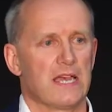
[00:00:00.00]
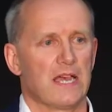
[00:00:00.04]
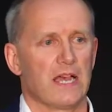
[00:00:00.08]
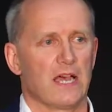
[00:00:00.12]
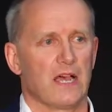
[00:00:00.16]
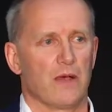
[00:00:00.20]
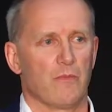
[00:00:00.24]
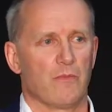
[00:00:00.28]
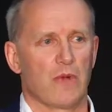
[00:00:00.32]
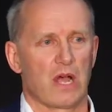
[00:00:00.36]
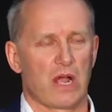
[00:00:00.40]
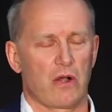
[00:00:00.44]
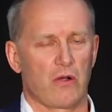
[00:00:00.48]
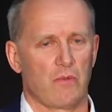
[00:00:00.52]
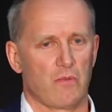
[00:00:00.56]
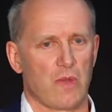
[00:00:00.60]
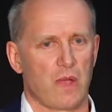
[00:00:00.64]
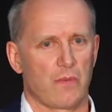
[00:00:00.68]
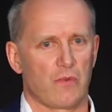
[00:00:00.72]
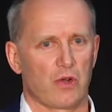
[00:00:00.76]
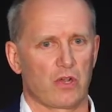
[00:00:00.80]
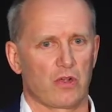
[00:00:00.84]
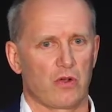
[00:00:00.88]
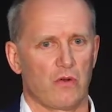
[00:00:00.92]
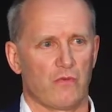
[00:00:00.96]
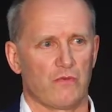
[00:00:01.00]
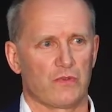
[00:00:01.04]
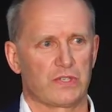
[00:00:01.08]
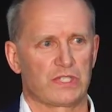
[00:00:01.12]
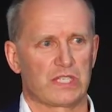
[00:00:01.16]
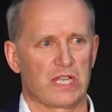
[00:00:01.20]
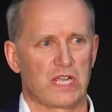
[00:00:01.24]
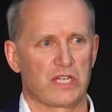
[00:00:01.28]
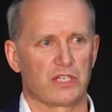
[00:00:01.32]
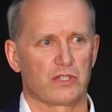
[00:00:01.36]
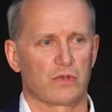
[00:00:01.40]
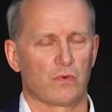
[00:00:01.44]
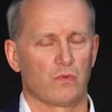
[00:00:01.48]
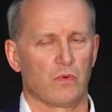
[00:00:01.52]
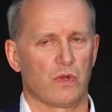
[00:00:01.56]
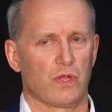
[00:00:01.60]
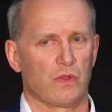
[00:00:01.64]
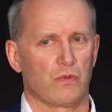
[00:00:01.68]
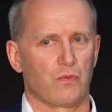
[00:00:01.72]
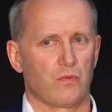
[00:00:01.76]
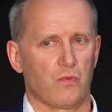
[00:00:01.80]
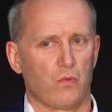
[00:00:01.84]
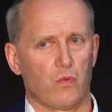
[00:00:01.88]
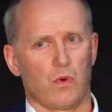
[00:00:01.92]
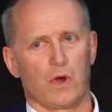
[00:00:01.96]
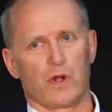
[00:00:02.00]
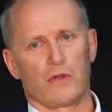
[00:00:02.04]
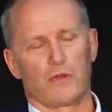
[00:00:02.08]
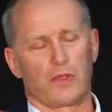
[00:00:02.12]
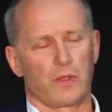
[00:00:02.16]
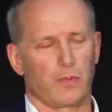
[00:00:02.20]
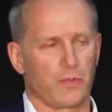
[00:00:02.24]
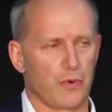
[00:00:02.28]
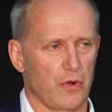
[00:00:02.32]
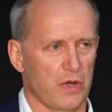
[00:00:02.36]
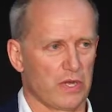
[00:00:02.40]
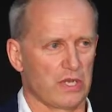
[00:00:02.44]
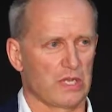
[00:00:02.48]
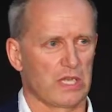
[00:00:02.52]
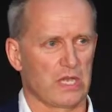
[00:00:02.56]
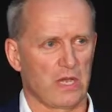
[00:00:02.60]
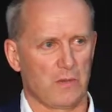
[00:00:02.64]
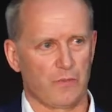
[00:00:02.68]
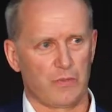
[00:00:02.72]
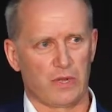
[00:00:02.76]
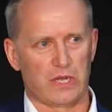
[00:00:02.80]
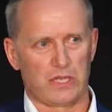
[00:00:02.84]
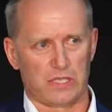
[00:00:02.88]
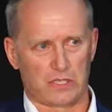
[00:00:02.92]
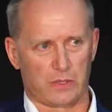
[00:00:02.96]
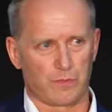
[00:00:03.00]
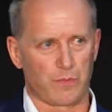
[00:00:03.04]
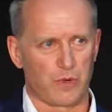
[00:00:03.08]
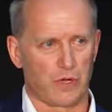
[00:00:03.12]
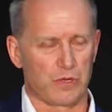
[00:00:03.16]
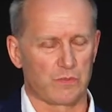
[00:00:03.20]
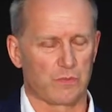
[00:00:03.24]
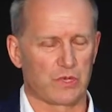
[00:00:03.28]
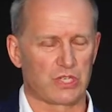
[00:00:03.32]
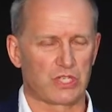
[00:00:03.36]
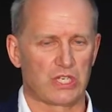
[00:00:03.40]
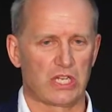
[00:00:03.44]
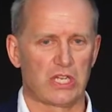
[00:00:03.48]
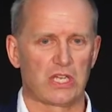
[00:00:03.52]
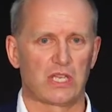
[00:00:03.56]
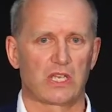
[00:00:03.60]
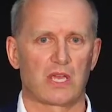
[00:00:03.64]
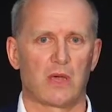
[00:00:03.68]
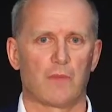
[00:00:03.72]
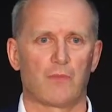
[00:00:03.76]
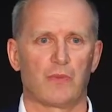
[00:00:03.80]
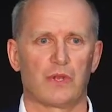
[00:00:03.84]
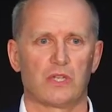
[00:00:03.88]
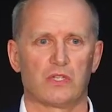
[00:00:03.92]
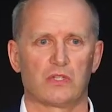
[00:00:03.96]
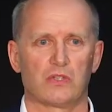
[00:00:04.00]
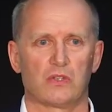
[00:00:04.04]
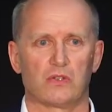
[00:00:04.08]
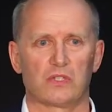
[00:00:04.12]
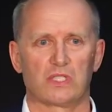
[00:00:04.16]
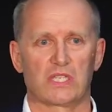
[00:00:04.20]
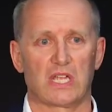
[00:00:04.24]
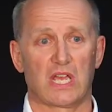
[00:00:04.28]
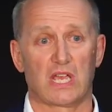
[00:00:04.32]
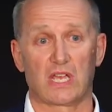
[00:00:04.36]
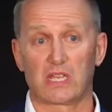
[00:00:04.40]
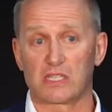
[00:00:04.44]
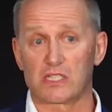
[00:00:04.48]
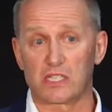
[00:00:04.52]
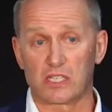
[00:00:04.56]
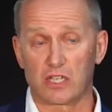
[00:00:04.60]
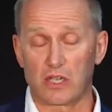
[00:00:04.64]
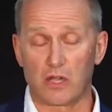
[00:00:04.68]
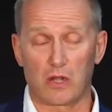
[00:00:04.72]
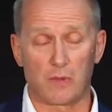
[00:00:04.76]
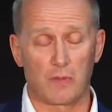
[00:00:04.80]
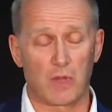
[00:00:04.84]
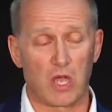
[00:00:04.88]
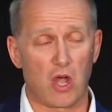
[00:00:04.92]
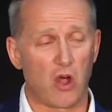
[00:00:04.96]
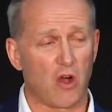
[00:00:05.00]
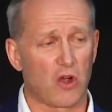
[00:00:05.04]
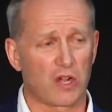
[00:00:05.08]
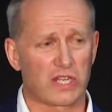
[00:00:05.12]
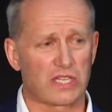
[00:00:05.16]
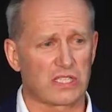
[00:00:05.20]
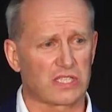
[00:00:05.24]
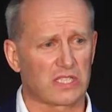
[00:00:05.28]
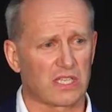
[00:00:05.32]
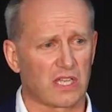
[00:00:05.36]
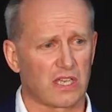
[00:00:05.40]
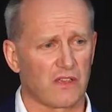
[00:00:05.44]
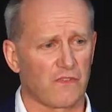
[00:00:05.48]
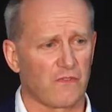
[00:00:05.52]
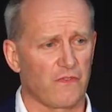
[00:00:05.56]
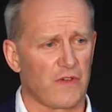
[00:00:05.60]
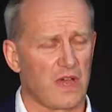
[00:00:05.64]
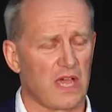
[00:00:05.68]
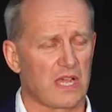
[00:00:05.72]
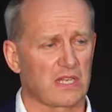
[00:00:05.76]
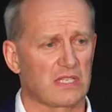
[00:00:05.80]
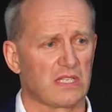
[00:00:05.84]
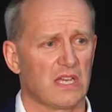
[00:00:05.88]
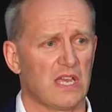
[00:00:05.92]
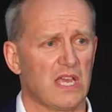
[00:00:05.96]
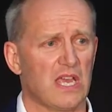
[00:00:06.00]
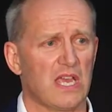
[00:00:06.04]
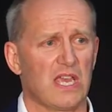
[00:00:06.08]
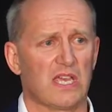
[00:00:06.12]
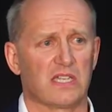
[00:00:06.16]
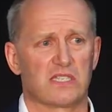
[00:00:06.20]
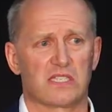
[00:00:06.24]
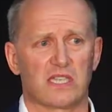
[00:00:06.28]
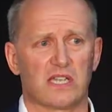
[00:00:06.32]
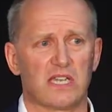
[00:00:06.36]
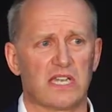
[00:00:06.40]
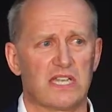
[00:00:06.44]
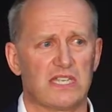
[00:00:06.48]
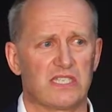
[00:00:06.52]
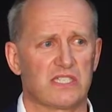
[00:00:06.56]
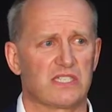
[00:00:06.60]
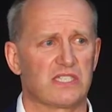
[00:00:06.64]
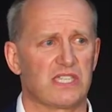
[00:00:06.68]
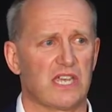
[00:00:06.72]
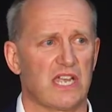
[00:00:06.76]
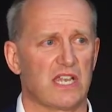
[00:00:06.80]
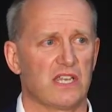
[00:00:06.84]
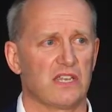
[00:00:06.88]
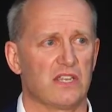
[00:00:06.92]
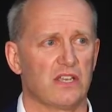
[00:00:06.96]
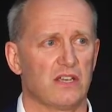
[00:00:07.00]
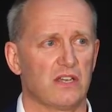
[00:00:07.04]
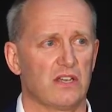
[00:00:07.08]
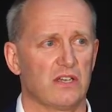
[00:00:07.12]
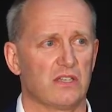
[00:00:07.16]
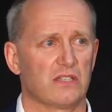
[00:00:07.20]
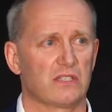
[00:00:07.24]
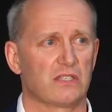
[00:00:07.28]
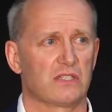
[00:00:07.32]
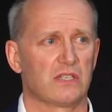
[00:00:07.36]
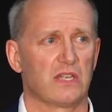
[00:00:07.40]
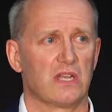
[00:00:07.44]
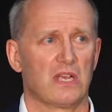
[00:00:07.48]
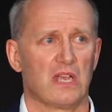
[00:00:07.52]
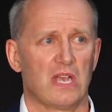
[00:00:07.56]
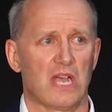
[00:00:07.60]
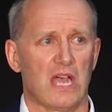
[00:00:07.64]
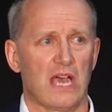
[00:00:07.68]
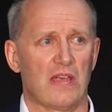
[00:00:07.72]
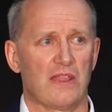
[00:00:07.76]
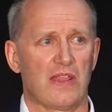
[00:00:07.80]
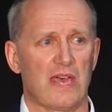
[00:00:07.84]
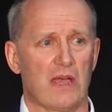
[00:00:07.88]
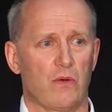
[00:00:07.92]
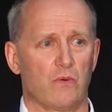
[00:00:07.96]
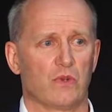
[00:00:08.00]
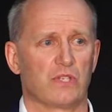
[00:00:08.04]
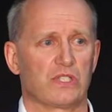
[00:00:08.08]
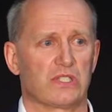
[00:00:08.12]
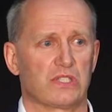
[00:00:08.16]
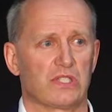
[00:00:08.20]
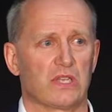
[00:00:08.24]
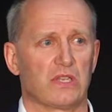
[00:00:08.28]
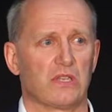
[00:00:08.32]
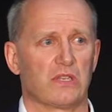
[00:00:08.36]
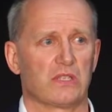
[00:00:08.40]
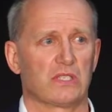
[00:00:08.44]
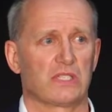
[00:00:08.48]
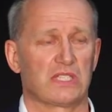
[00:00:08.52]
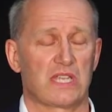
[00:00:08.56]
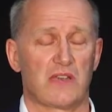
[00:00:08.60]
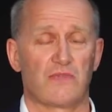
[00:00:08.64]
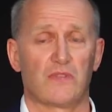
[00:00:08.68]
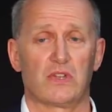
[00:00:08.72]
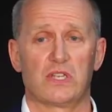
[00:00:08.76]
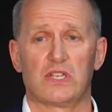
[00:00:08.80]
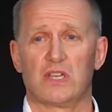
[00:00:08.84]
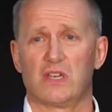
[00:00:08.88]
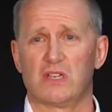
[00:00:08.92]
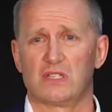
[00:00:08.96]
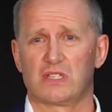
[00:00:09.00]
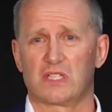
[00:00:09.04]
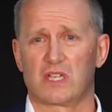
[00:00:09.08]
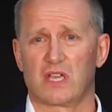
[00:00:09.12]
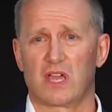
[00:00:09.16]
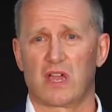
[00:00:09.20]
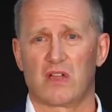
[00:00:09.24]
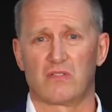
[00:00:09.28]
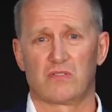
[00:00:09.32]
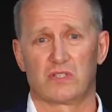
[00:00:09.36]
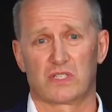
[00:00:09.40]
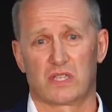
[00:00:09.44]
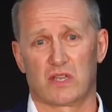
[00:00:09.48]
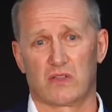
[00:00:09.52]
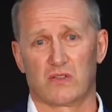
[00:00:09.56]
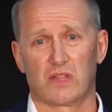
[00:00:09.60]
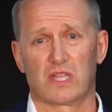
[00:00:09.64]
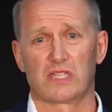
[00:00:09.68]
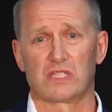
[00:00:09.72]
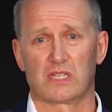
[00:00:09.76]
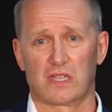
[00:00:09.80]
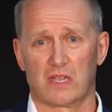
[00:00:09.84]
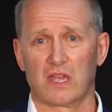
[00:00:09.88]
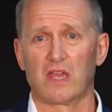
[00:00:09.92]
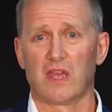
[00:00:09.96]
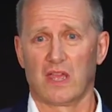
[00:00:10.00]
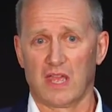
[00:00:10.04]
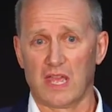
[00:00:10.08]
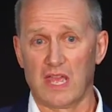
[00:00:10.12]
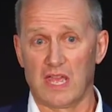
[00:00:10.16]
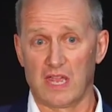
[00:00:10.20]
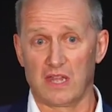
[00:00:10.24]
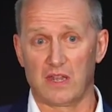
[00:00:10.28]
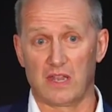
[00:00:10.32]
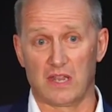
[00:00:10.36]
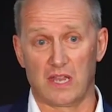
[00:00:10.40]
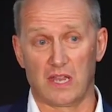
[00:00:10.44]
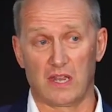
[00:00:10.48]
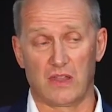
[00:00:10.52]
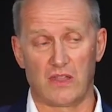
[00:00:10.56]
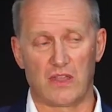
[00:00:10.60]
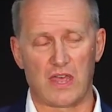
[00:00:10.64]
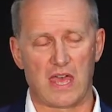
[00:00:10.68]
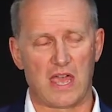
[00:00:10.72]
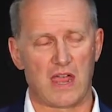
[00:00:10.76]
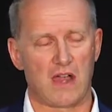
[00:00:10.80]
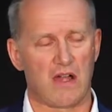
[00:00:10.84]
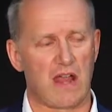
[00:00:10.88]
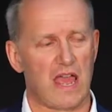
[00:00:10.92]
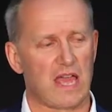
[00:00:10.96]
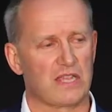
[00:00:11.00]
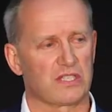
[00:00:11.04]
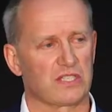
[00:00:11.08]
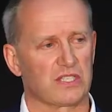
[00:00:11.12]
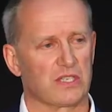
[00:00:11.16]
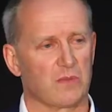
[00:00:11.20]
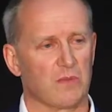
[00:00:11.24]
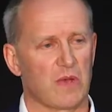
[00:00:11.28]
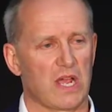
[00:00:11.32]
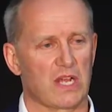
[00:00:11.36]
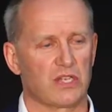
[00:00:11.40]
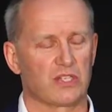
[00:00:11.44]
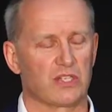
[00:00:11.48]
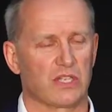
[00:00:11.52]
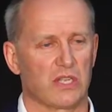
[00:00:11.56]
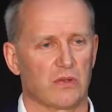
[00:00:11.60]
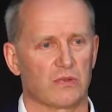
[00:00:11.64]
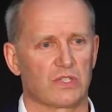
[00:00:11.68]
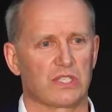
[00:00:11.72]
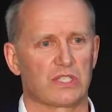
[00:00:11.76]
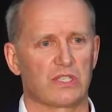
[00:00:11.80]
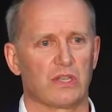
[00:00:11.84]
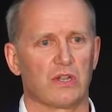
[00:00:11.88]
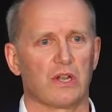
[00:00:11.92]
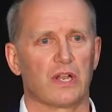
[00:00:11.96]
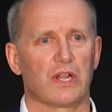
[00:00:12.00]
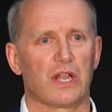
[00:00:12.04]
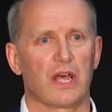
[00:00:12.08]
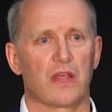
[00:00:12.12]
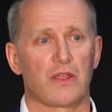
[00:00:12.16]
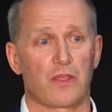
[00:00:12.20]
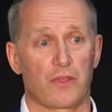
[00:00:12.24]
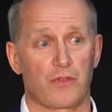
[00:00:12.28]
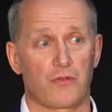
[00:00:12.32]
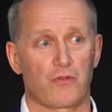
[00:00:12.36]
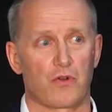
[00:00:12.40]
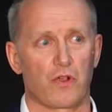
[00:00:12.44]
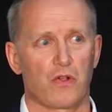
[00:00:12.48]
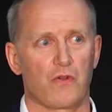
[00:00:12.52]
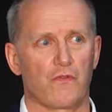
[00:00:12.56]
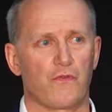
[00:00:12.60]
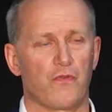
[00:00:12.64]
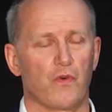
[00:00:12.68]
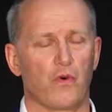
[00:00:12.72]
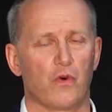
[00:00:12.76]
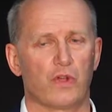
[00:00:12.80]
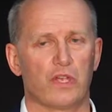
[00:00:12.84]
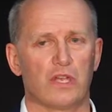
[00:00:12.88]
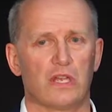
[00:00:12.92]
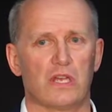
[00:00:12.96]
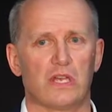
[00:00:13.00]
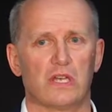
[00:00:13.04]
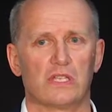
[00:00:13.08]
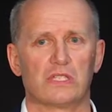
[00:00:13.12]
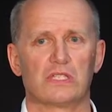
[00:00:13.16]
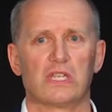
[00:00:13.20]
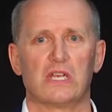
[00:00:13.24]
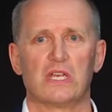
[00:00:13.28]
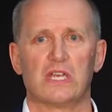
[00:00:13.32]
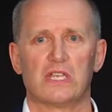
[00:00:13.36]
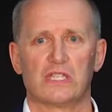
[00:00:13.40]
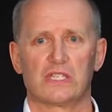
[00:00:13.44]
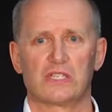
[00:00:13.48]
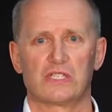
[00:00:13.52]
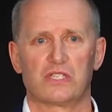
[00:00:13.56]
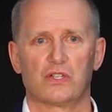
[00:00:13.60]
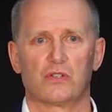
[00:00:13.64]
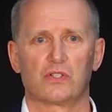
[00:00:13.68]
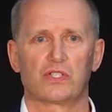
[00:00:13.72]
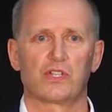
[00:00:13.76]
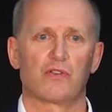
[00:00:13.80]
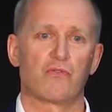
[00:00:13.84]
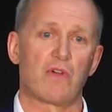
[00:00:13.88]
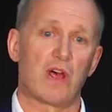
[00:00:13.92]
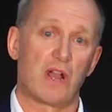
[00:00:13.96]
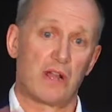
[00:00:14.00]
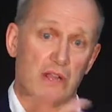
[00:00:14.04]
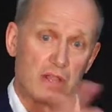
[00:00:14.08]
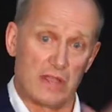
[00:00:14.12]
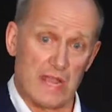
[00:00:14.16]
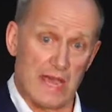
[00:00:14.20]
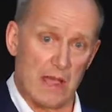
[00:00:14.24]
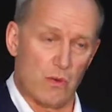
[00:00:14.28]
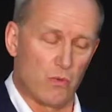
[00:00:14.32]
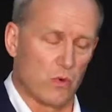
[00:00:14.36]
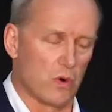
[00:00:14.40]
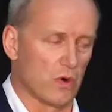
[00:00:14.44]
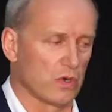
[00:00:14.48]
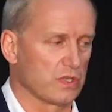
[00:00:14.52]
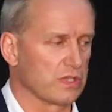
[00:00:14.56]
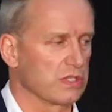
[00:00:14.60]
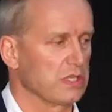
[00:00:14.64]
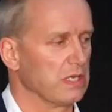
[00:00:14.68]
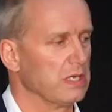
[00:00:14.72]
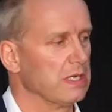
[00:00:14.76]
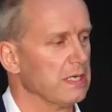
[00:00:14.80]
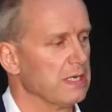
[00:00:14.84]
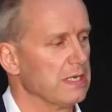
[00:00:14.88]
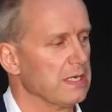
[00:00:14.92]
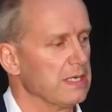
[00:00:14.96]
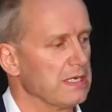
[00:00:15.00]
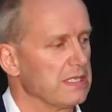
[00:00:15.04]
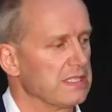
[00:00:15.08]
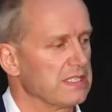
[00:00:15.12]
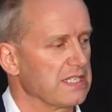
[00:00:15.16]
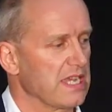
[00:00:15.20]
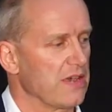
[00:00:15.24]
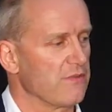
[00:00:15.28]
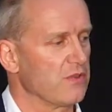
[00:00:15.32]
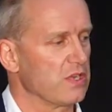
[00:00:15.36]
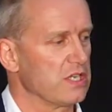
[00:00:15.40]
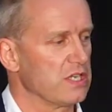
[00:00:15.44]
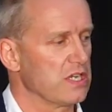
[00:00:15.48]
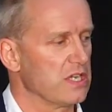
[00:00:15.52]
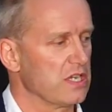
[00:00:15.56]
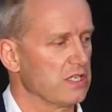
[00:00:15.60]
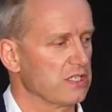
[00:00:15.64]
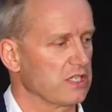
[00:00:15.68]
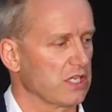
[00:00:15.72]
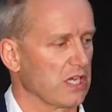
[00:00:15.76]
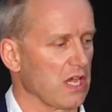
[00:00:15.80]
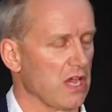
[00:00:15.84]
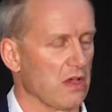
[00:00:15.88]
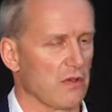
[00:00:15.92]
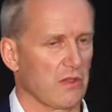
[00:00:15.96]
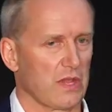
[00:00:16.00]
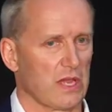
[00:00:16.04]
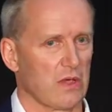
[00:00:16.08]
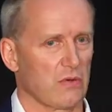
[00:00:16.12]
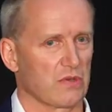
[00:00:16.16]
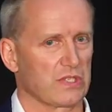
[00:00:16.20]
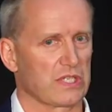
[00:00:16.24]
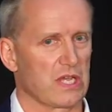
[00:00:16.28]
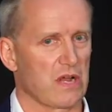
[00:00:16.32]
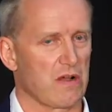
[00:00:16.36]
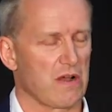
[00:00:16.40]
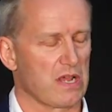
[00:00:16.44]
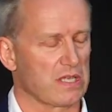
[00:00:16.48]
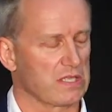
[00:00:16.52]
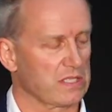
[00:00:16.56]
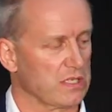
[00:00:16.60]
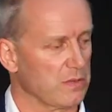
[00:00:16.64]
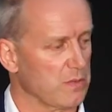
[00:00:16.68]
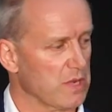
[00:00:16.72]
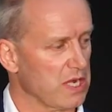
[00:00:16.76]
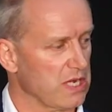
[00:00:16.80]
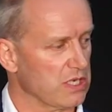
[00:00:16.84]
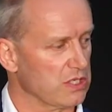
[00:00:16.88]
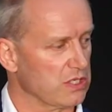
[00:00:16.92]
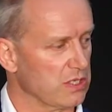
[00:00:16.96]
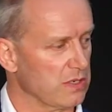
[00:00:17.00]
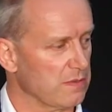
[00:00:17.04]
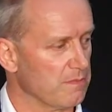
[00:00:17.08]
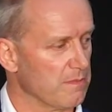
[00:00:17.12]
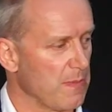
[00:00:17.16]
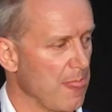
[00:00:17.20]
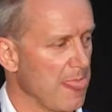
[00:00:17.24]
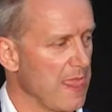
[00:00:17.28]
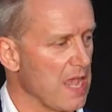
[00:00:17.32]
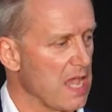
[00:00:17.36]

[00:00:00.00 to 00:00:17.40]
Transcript: I remember a conversation with one of the print companies, the print machine companies, who was saying it's going to be a hockey stick effect. It's at least 10 years, and that was 7 years ago. So there's in their estimation, there was still another 3 or 4 years still to run, and that was 7 years ago. That was their estimation.